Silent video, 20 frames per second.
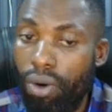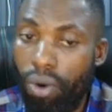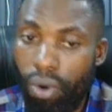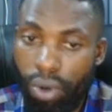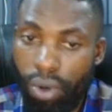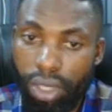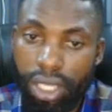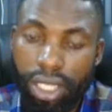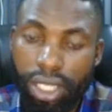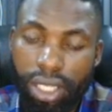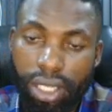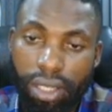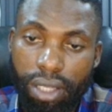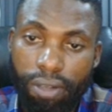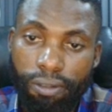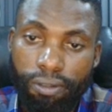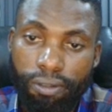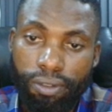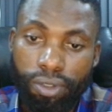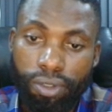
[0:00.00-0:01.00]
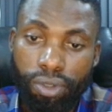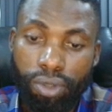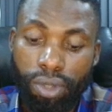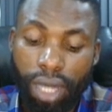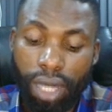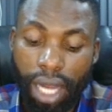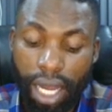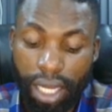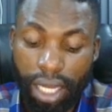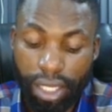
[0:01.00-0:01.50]
Only if
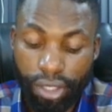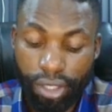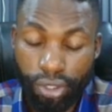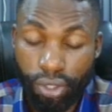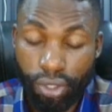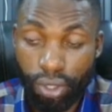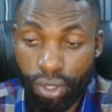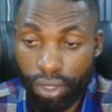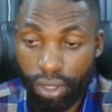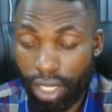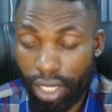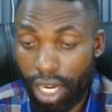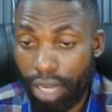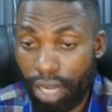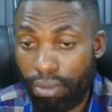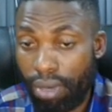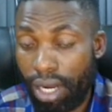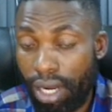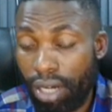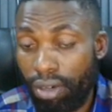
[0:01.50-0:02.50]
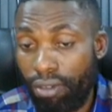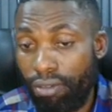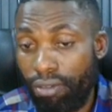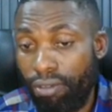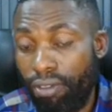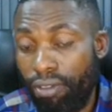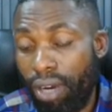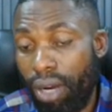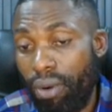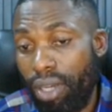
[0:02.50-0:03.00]
you are a subscriber of
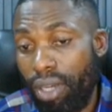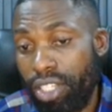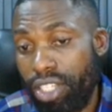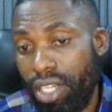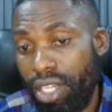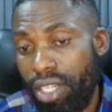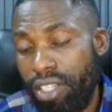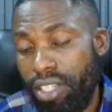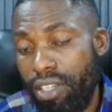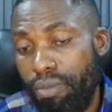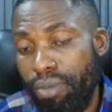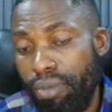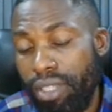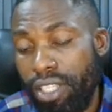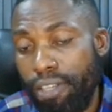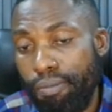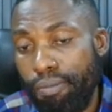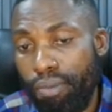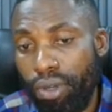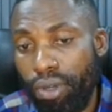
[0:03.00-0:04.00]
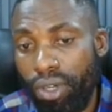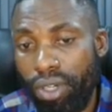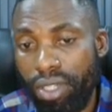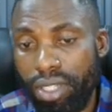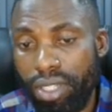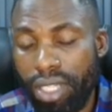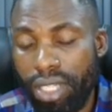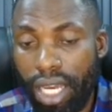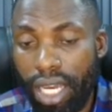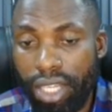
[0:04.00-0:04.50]
ChatGPT
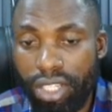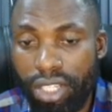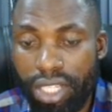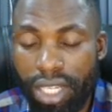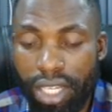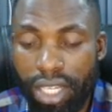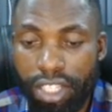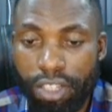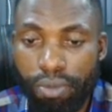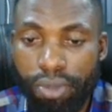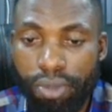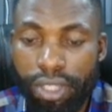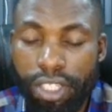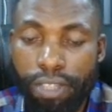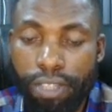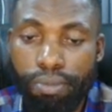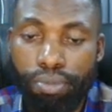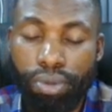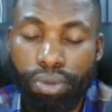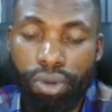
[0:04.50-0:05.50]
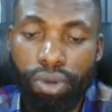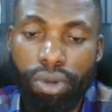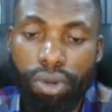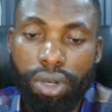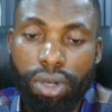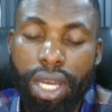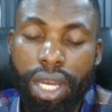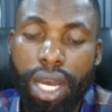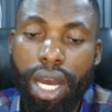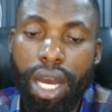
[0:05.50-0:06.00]
Plus and ChatGPT Pro,
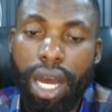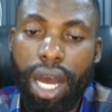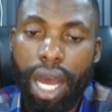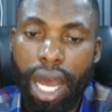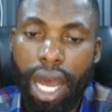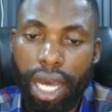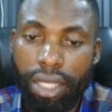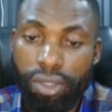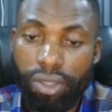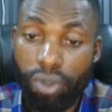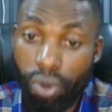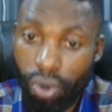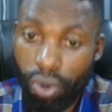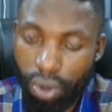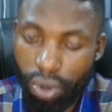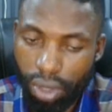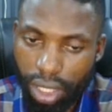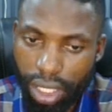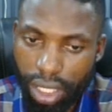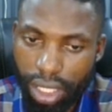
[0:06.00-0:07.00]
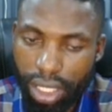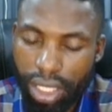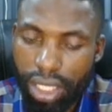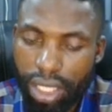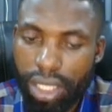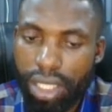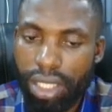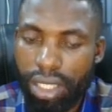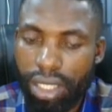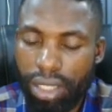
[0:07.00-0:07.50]
and only
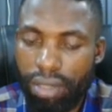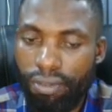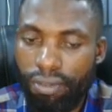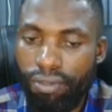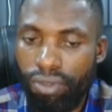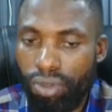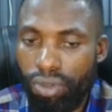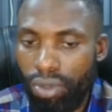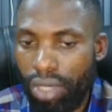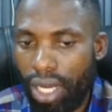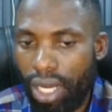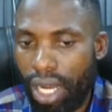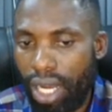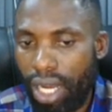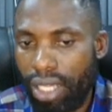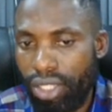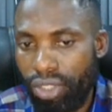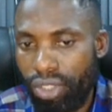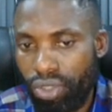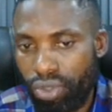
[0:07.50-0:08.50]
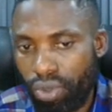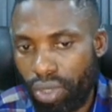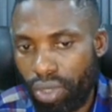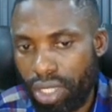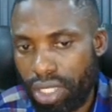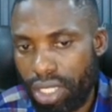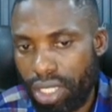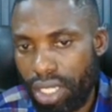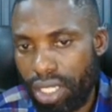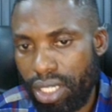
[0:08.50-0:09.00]
if you are
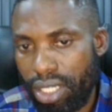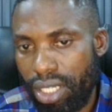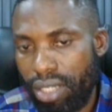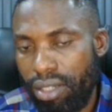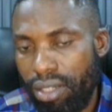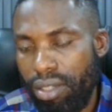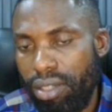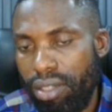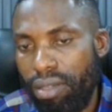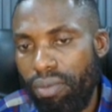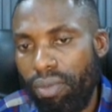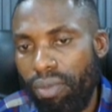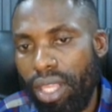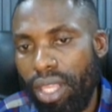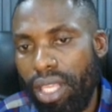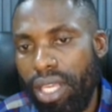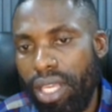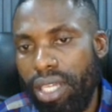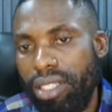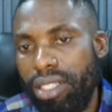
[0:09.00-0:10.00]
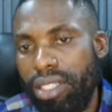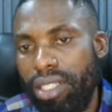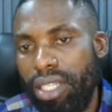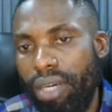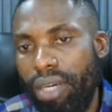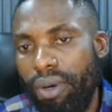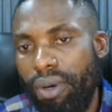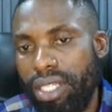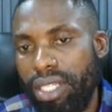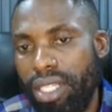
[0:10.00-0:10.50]
interested in getting
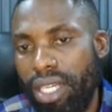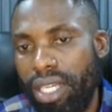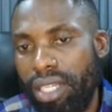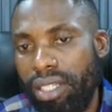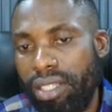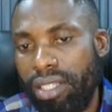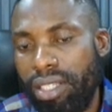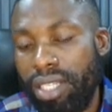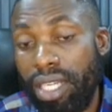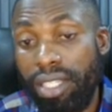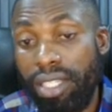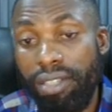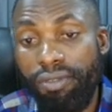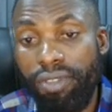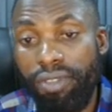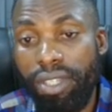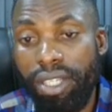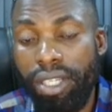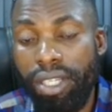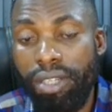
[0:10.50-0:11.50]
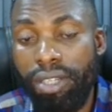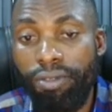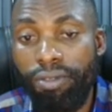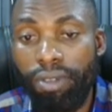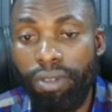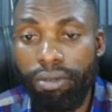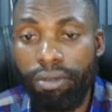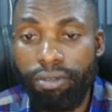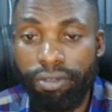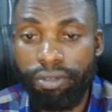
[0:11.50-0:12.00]
our certificate
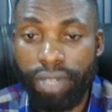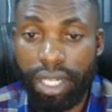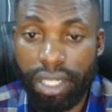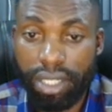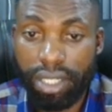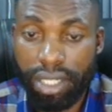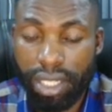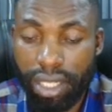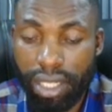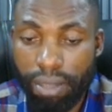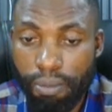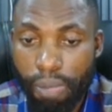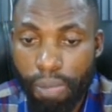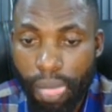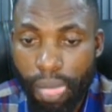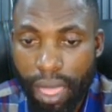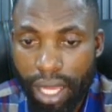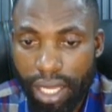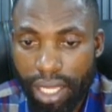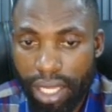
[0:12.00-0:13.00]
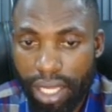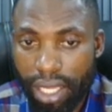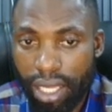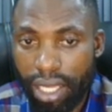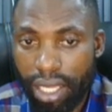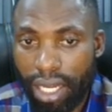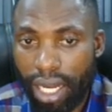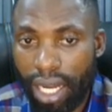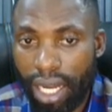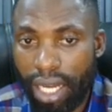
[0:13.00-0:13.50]
from Verizon
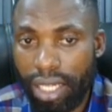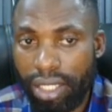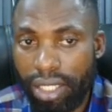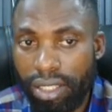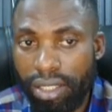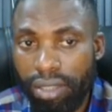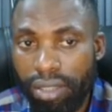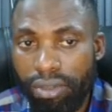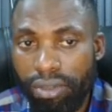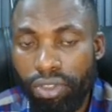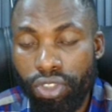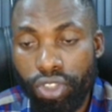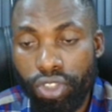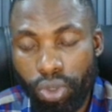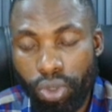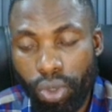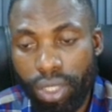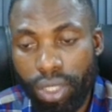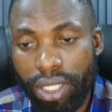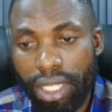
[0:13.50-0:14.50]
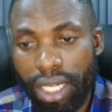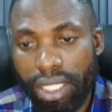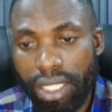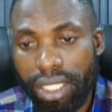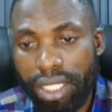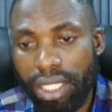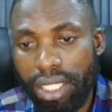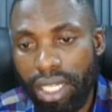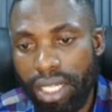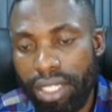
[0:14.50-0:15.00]
AI, showing that
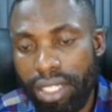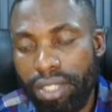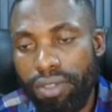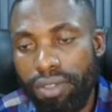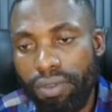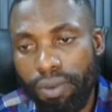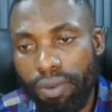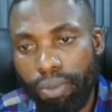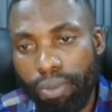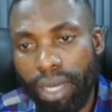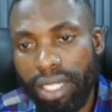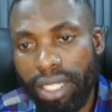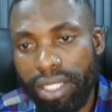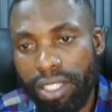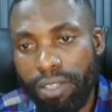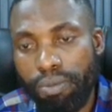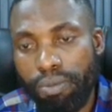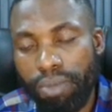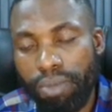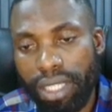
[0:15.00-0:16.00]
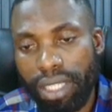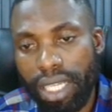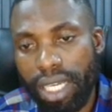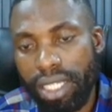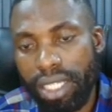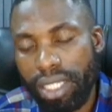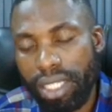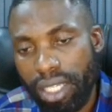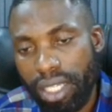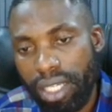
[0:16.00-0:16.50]
yes, you
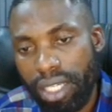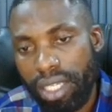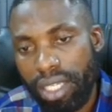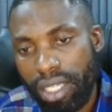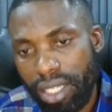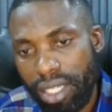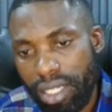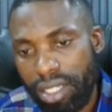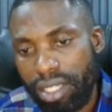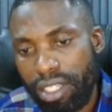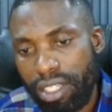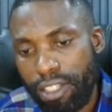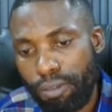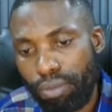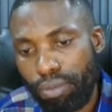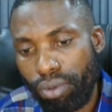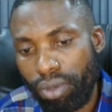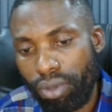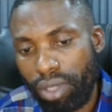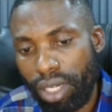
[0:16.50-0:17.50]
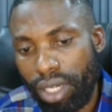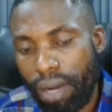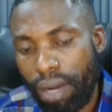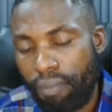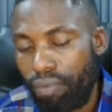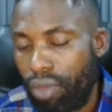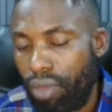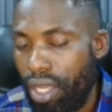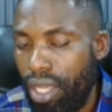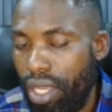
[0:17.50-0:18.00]
participated in this
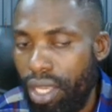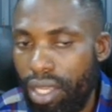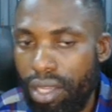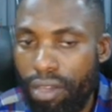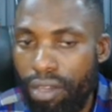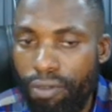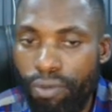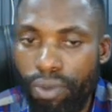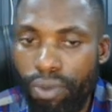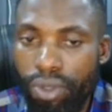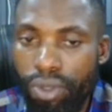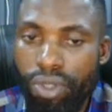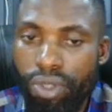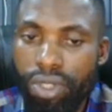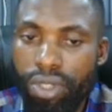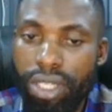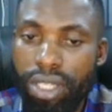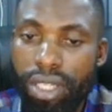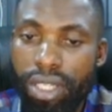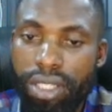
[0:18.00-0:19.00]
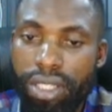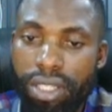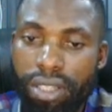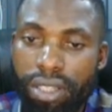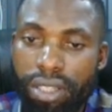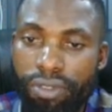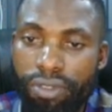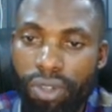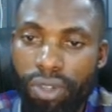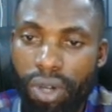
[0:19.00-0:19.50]
program. If we don't
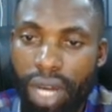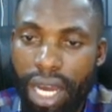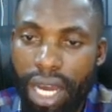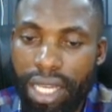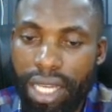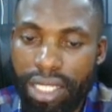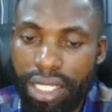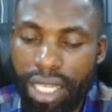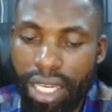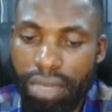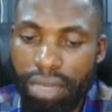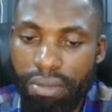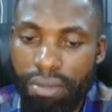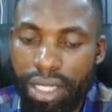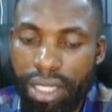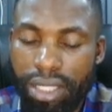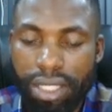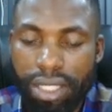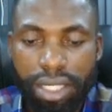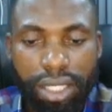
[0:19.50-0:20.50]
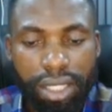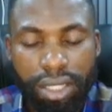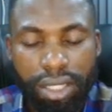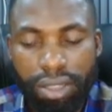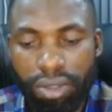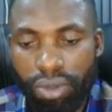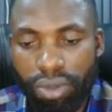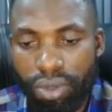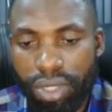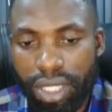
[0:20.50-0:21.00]
receive your assignments,
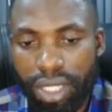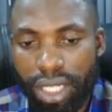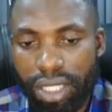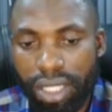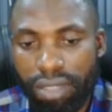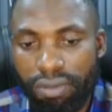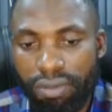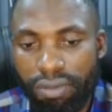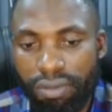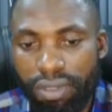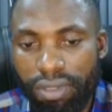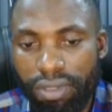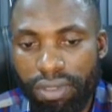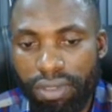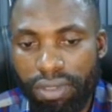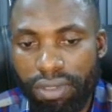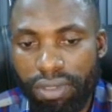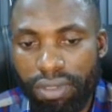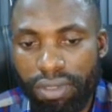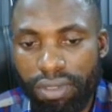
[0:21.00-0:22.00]
no certificate